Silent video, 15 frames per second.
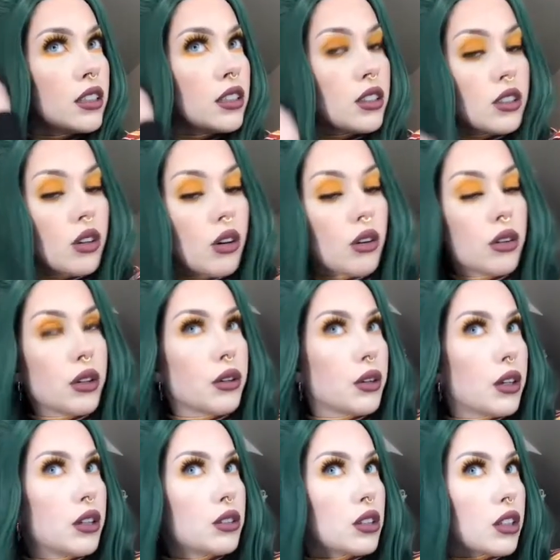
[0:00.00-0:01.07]
So you
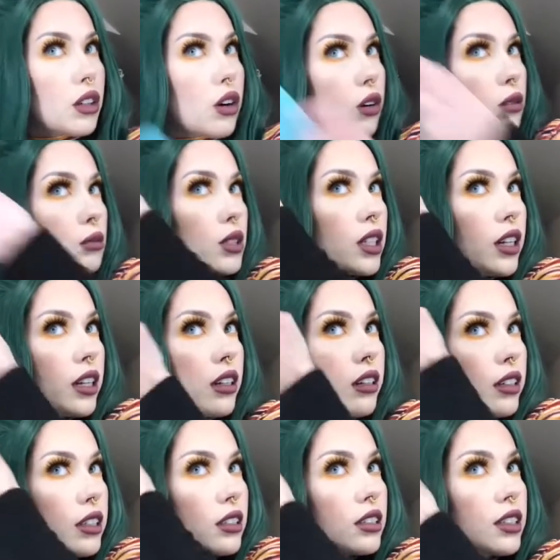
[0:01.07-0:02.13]
can use a comb to kind of
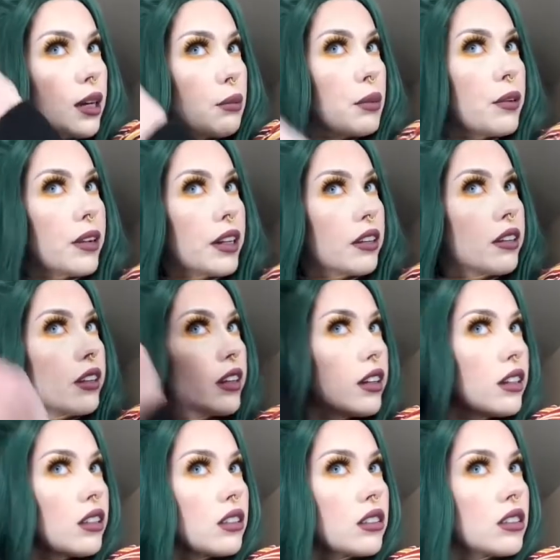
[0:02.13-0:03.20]
like separate
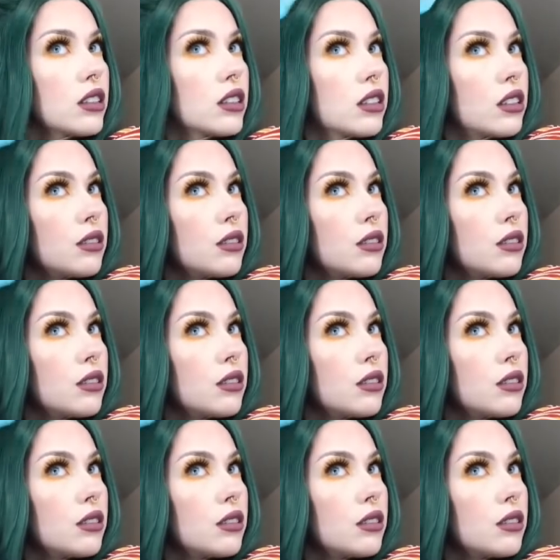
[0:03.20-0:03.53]
things.